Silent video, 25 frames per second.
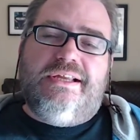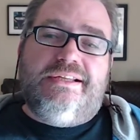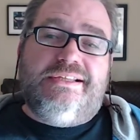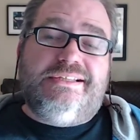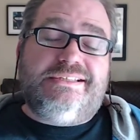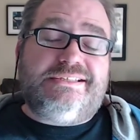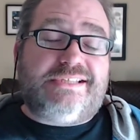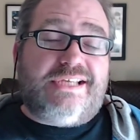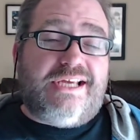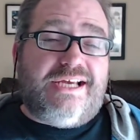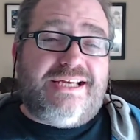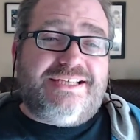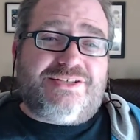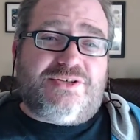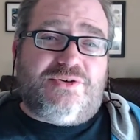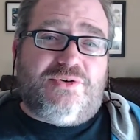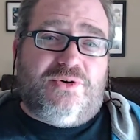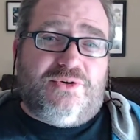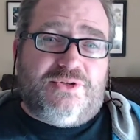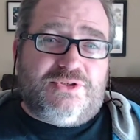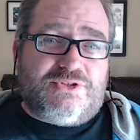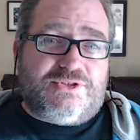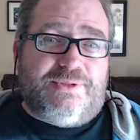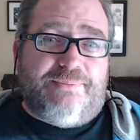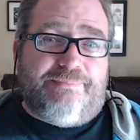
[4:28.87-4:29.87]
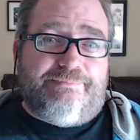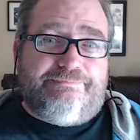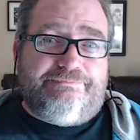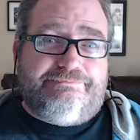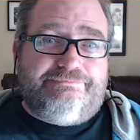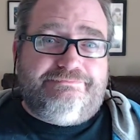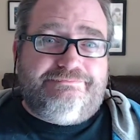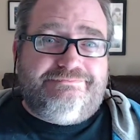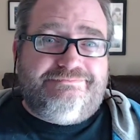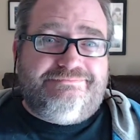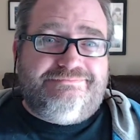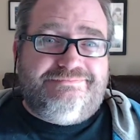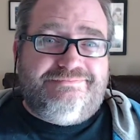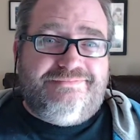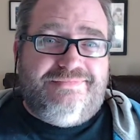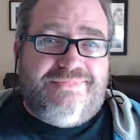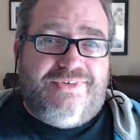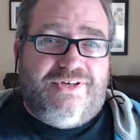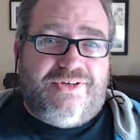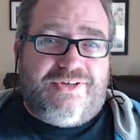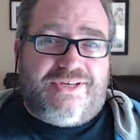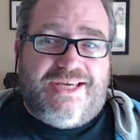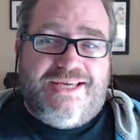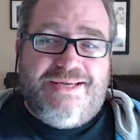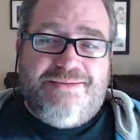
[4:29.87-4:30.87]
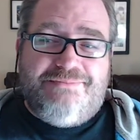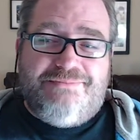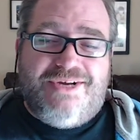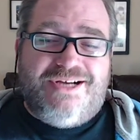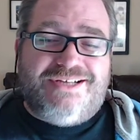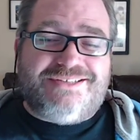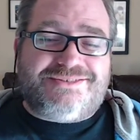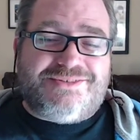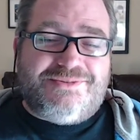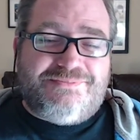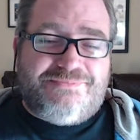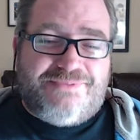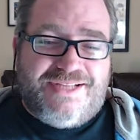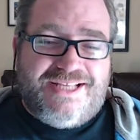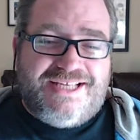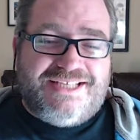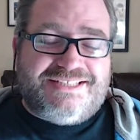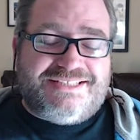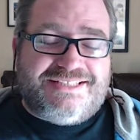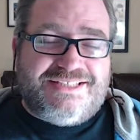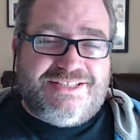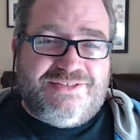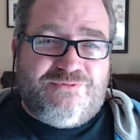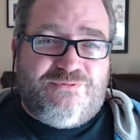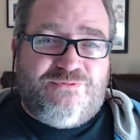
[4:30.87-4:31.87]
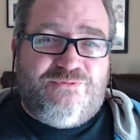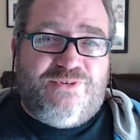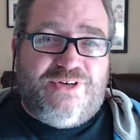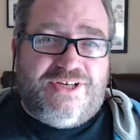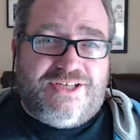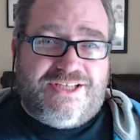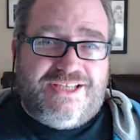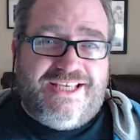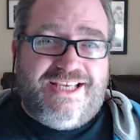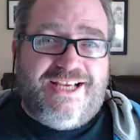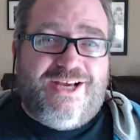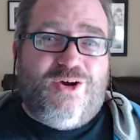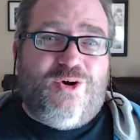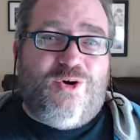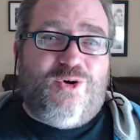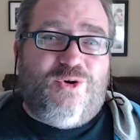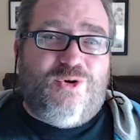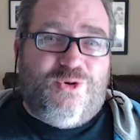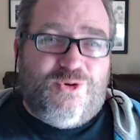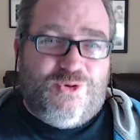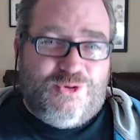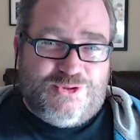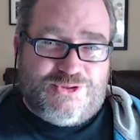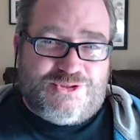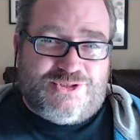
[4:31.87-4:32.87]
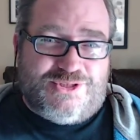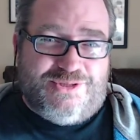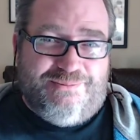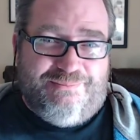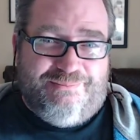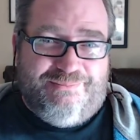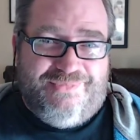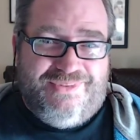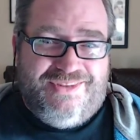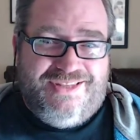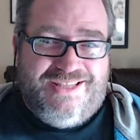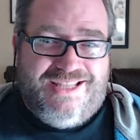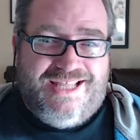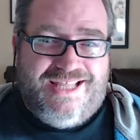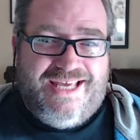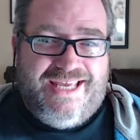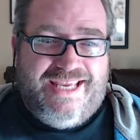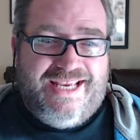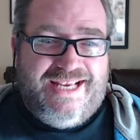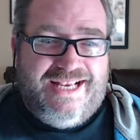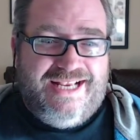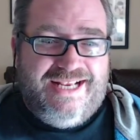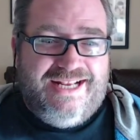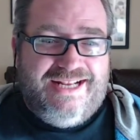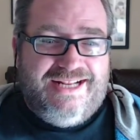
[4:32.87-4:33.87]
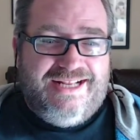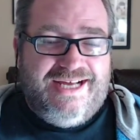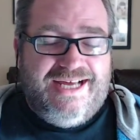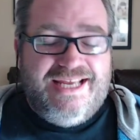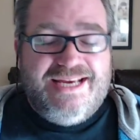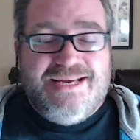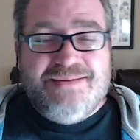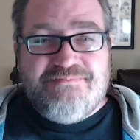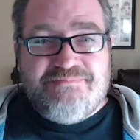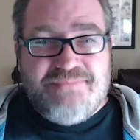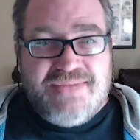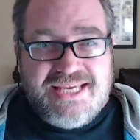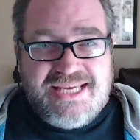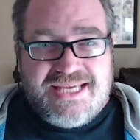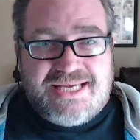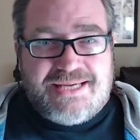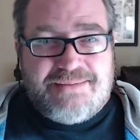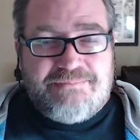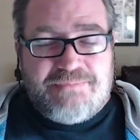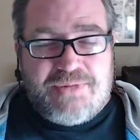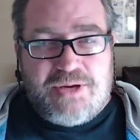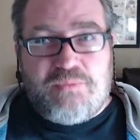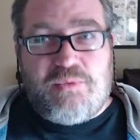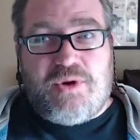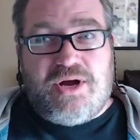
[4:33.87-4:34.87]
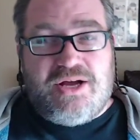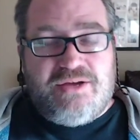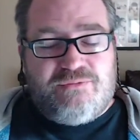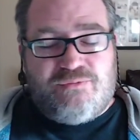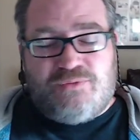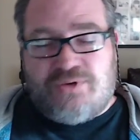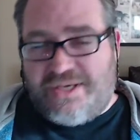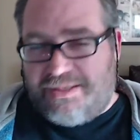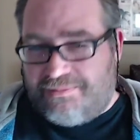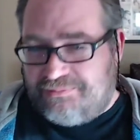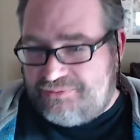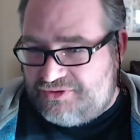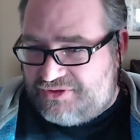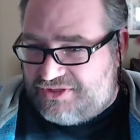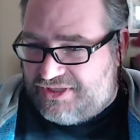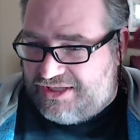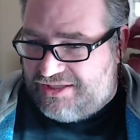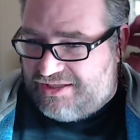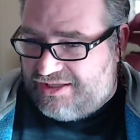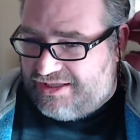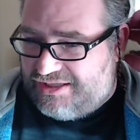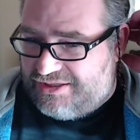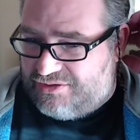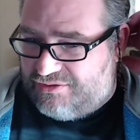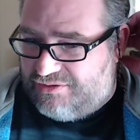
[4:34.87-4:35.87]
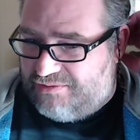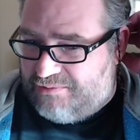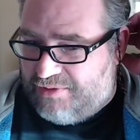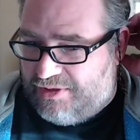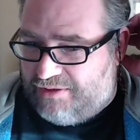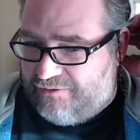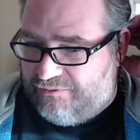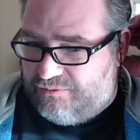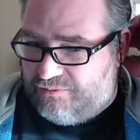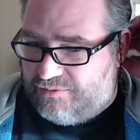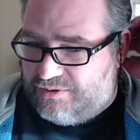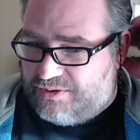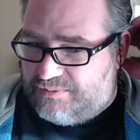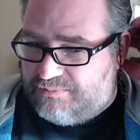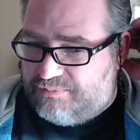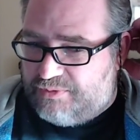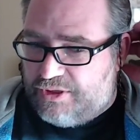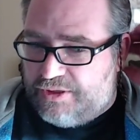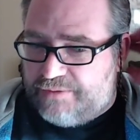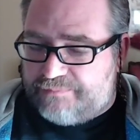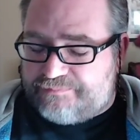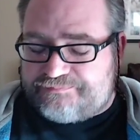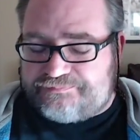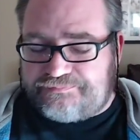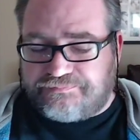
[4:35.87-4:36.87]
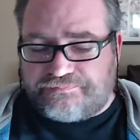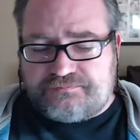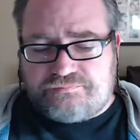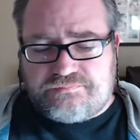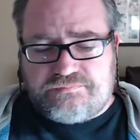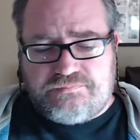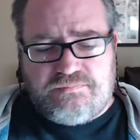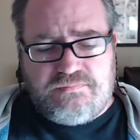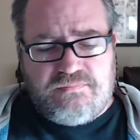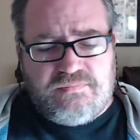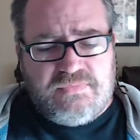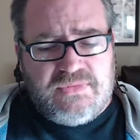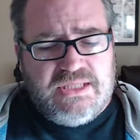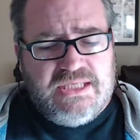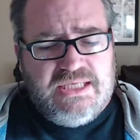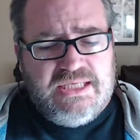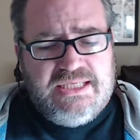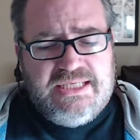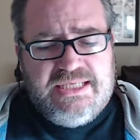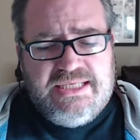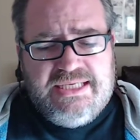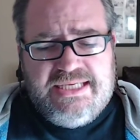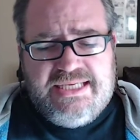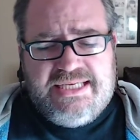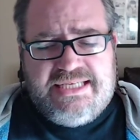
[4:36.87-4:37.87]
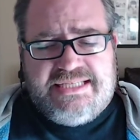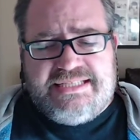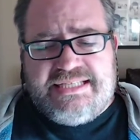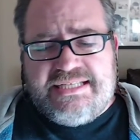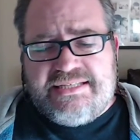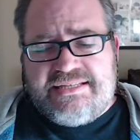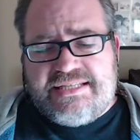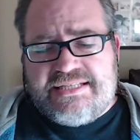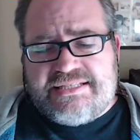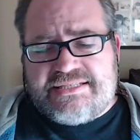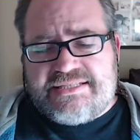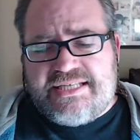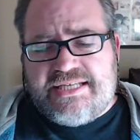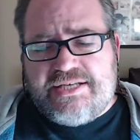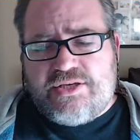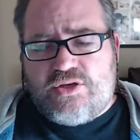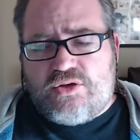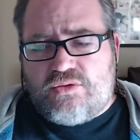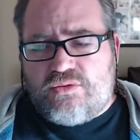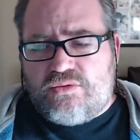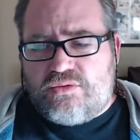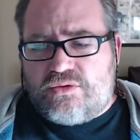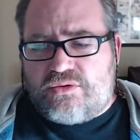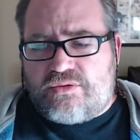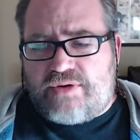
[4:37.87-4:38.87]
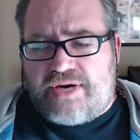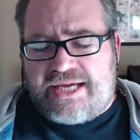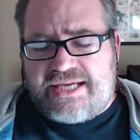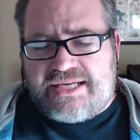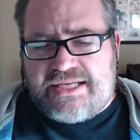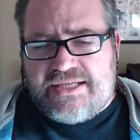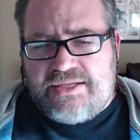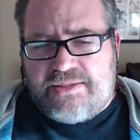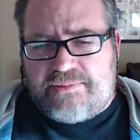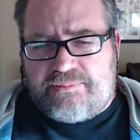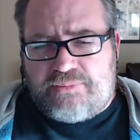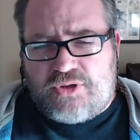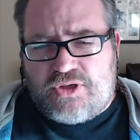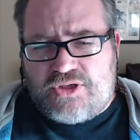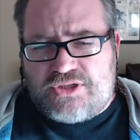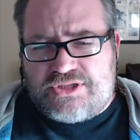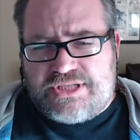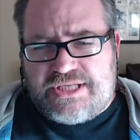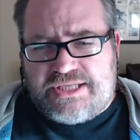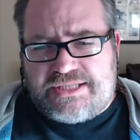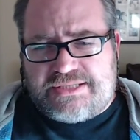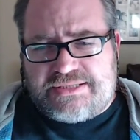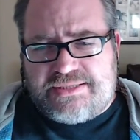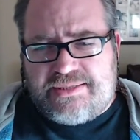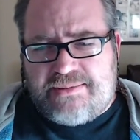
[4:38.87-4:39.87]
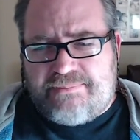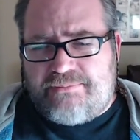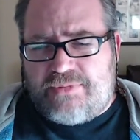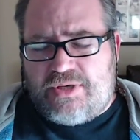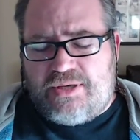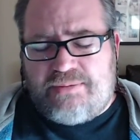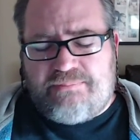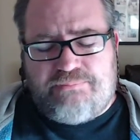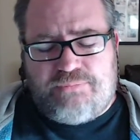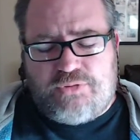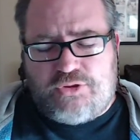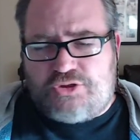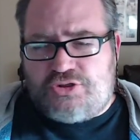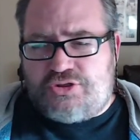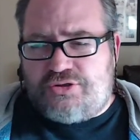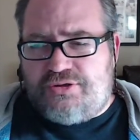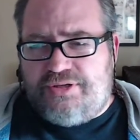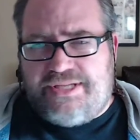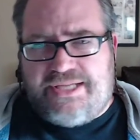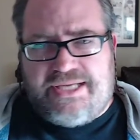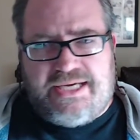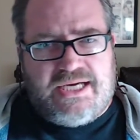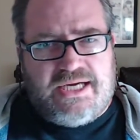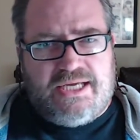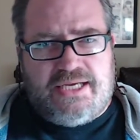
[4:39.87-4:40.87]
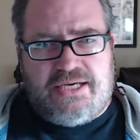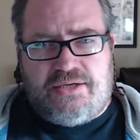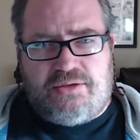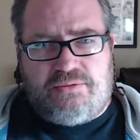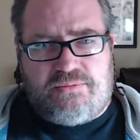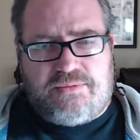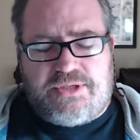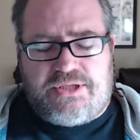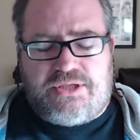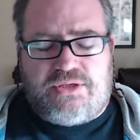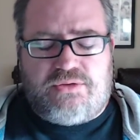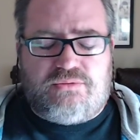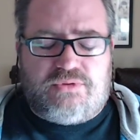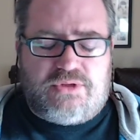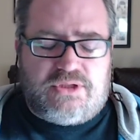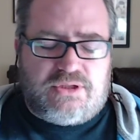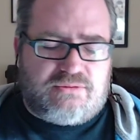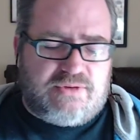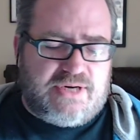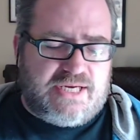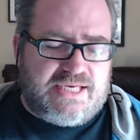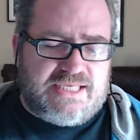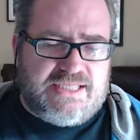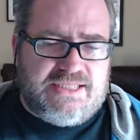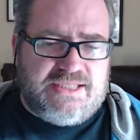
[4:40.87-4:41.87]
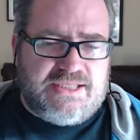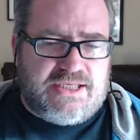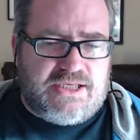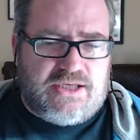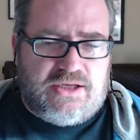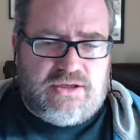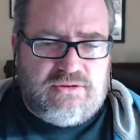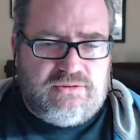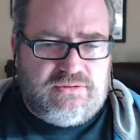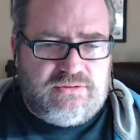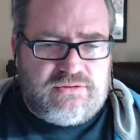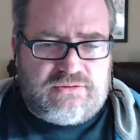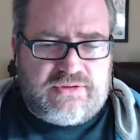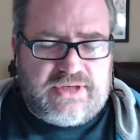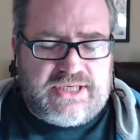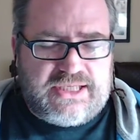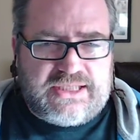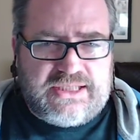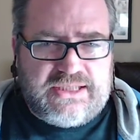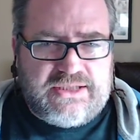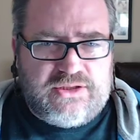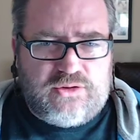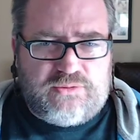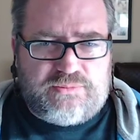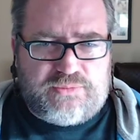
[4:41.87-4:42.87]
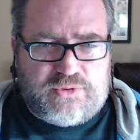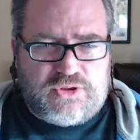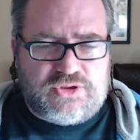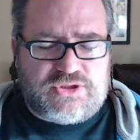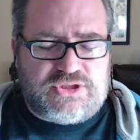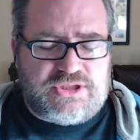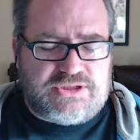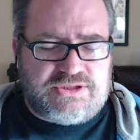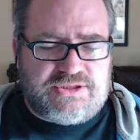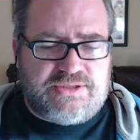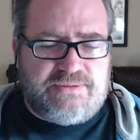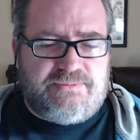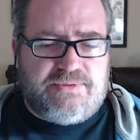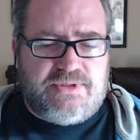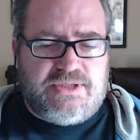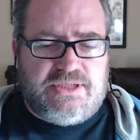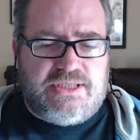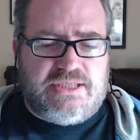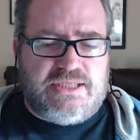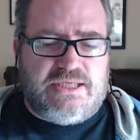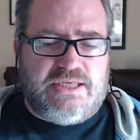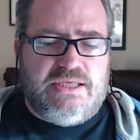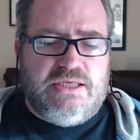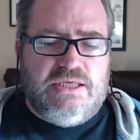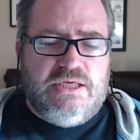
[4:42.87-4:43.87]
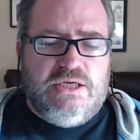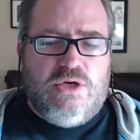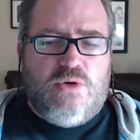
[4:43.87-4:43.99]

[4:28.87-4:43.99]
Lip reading: This guy's awesome. Okay, Mark Duplass is fucking awesome. Like, I didn't meet him. My wife went up and said hi to him afterwards. But he did this thing called cracking the project. I'm butchering that. I don't know what he called it. Cracking the code, cracking your project, something like that.